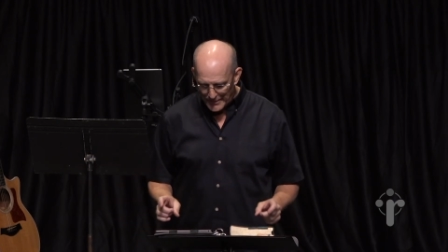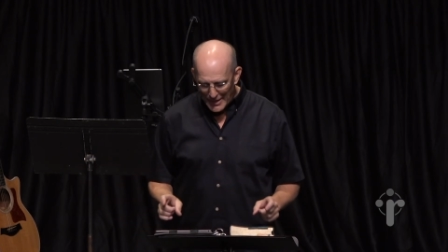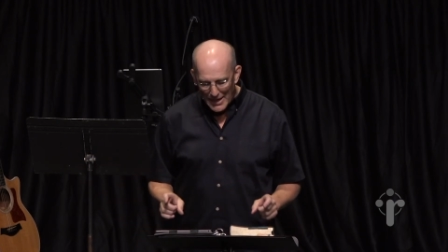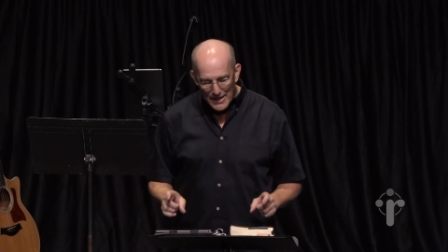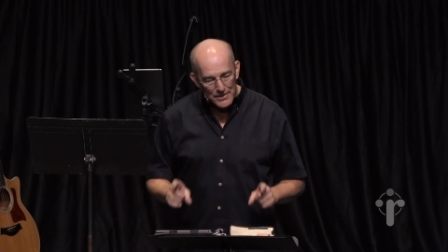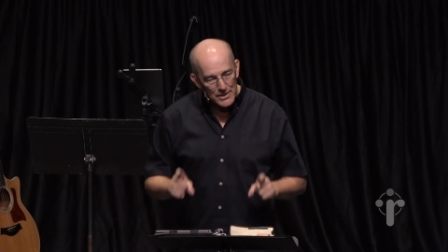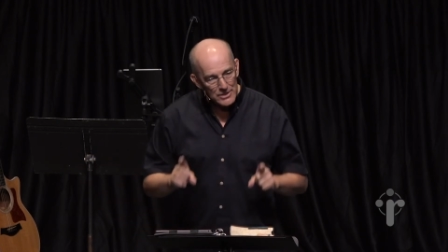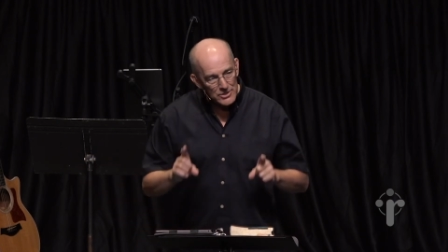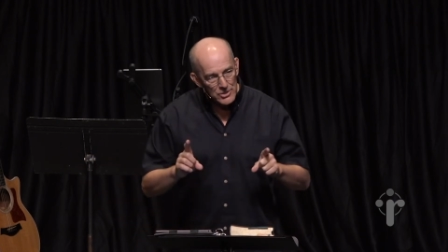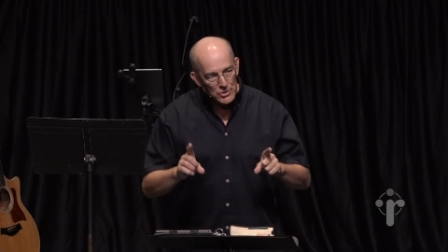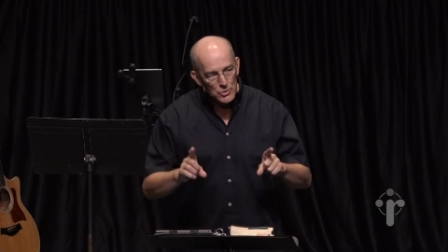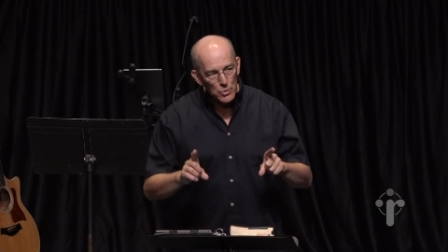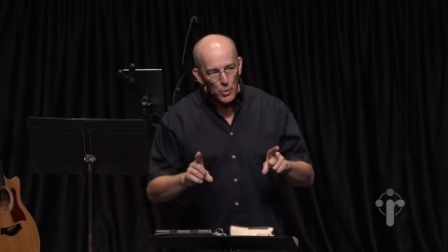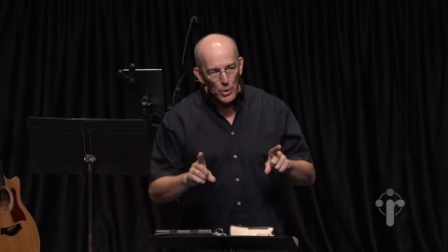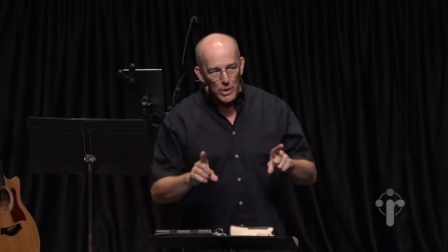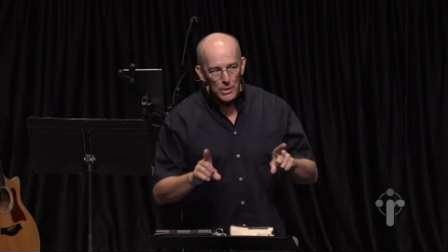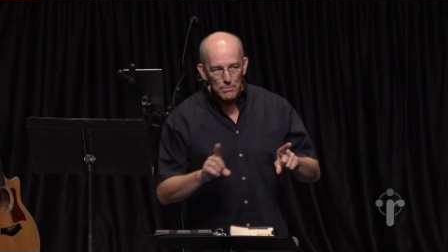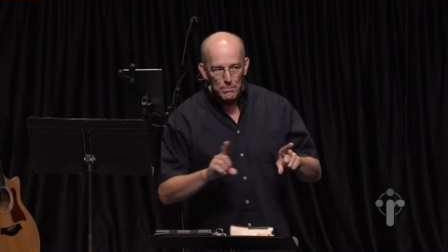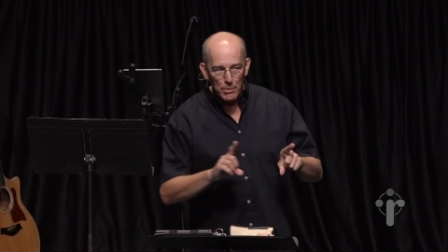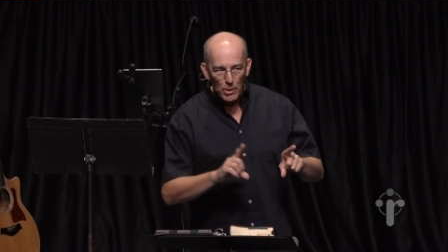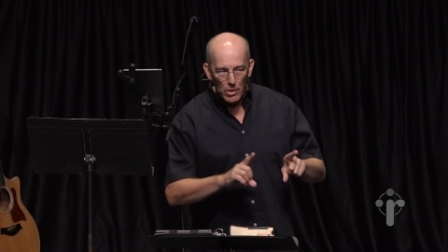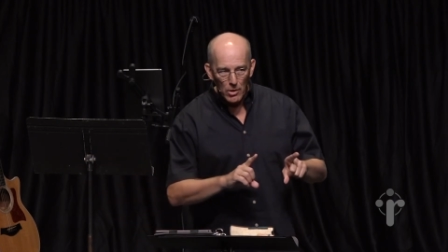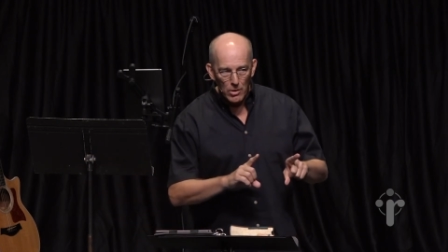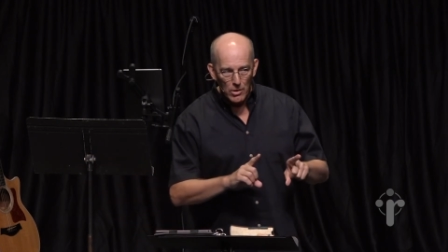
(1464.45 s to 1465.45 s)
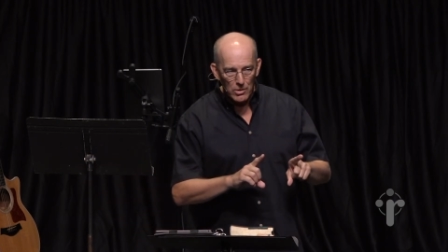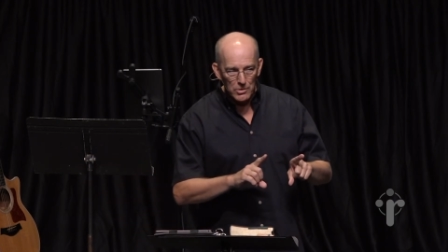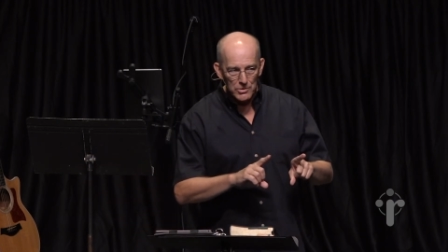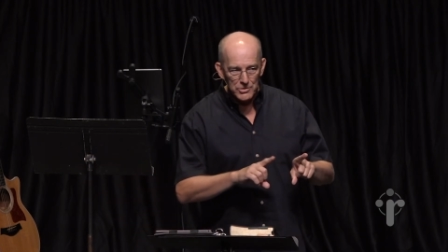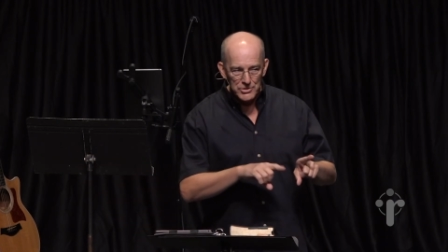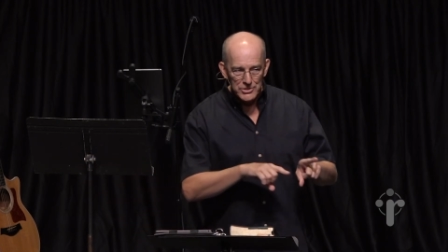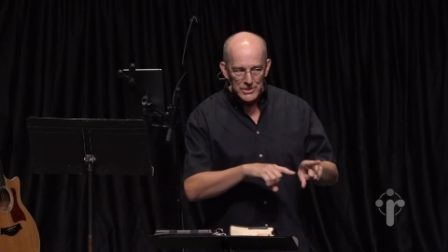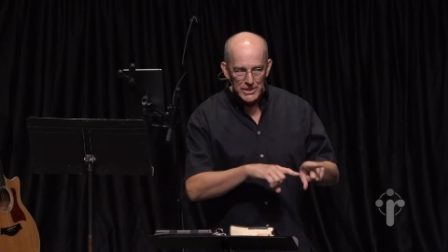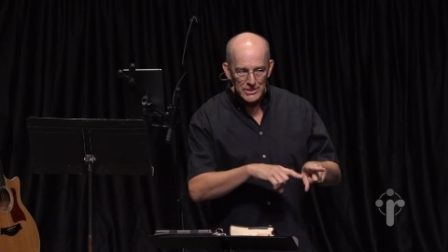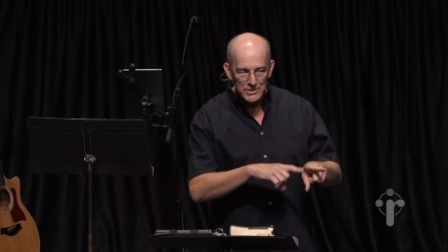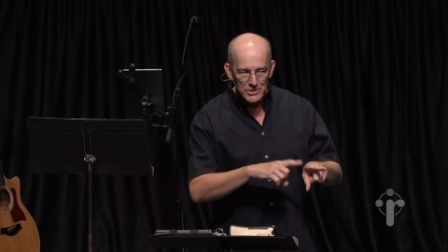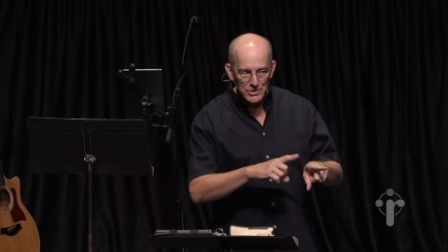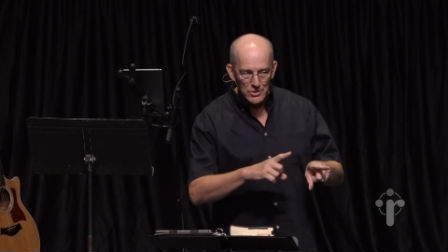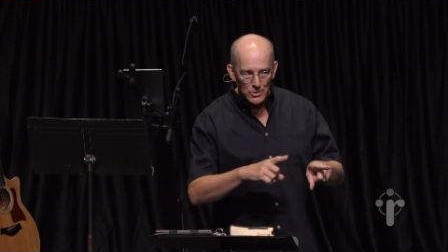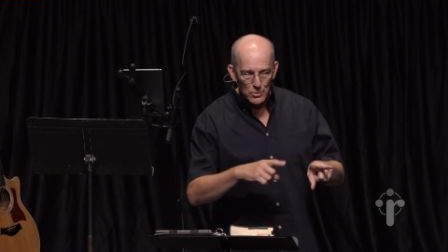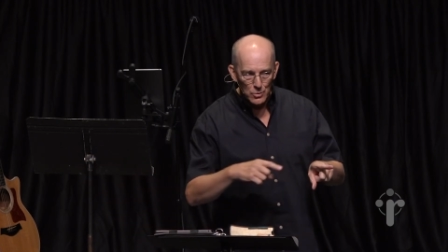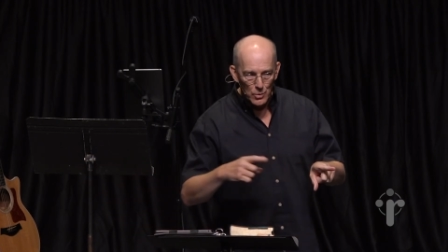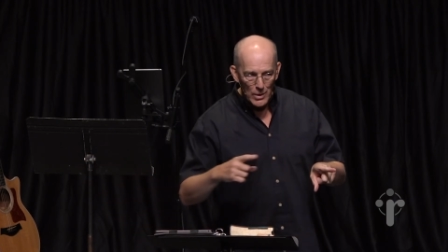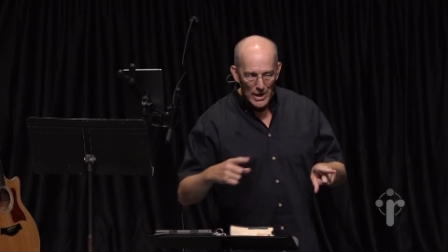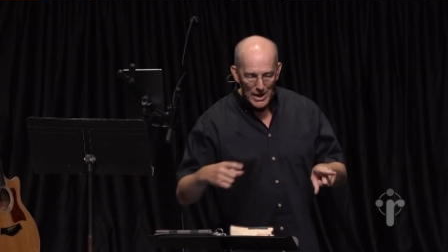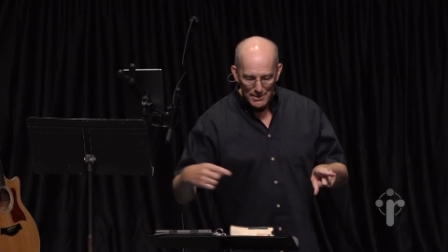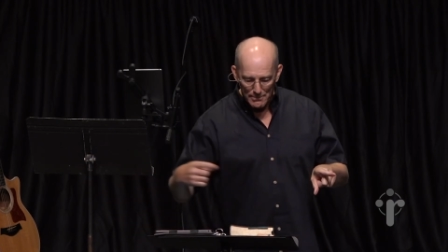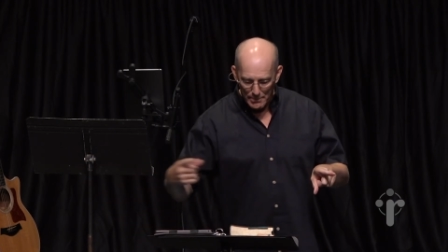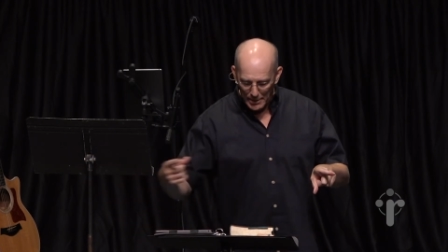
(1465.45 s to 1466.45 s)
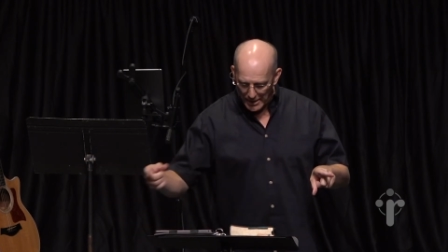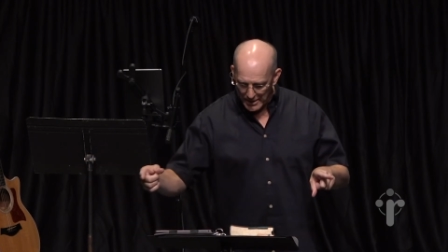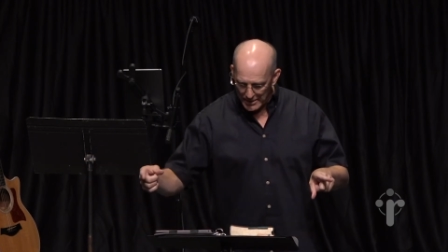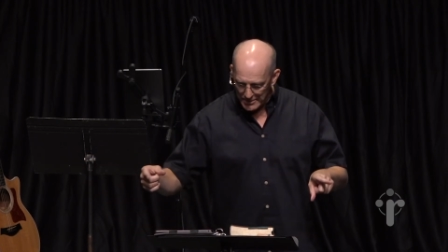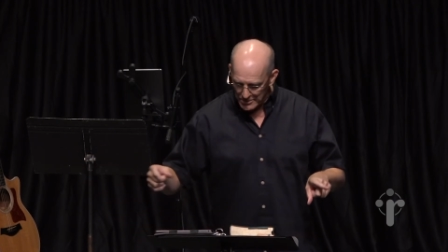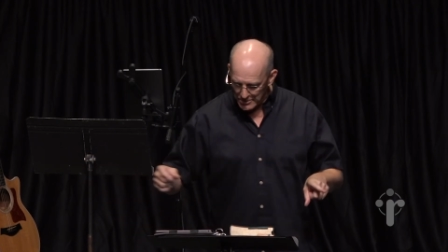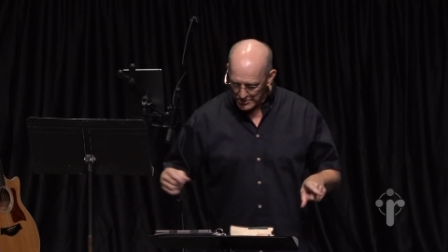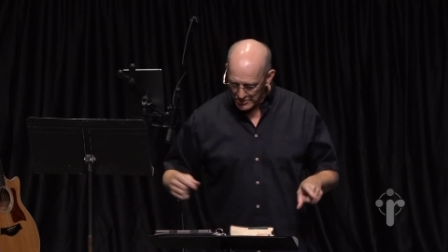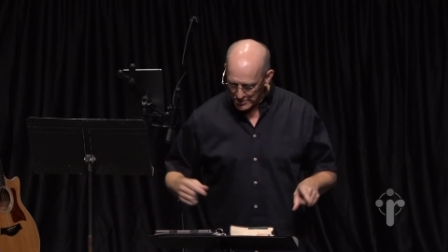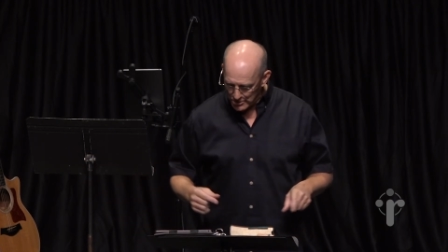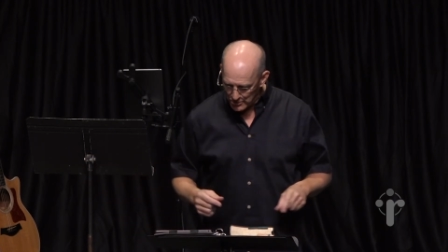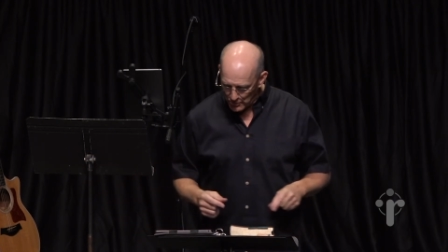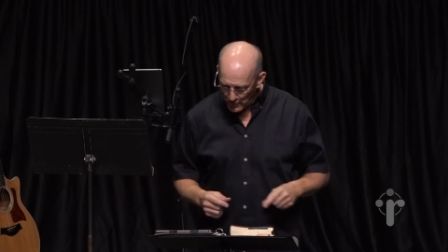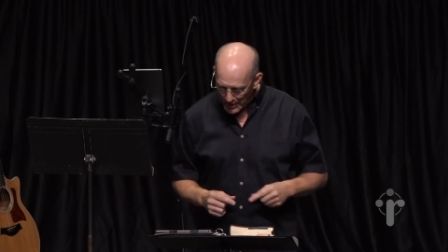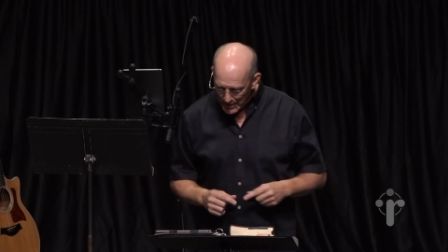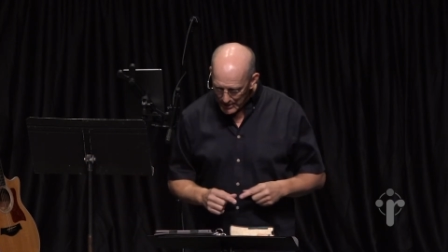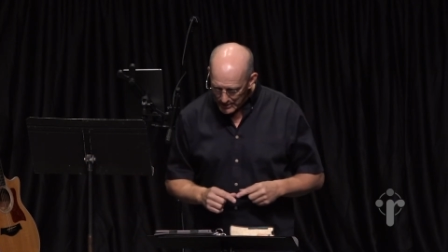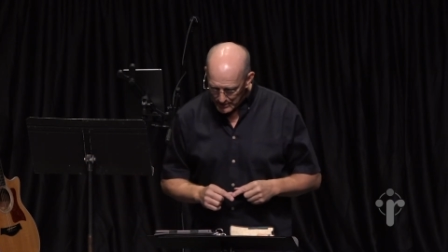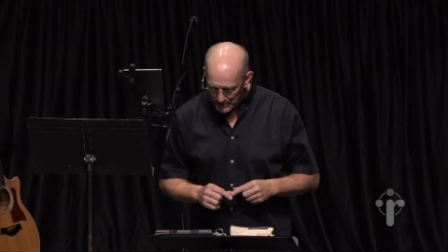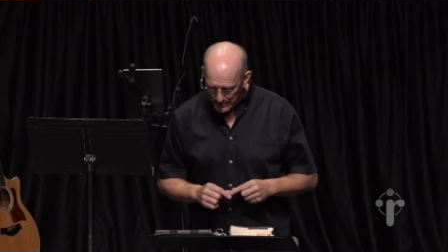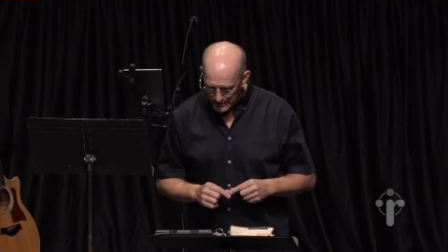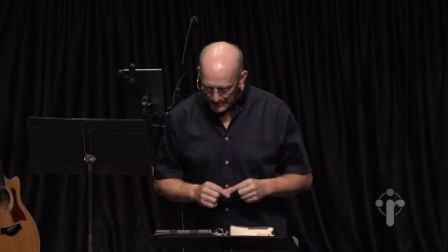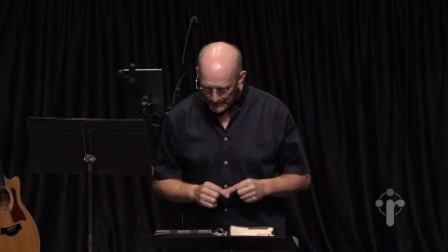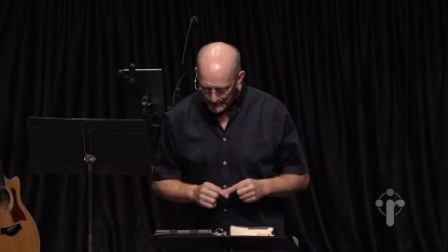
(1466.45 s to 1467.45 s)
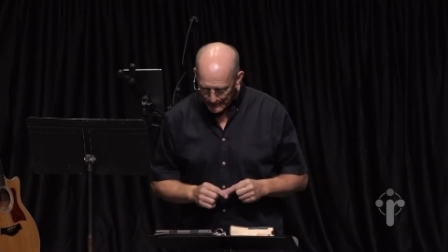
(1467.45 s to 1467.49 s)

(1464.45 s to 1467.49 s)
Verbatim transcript: And this is where Paul sets the rabbis straight.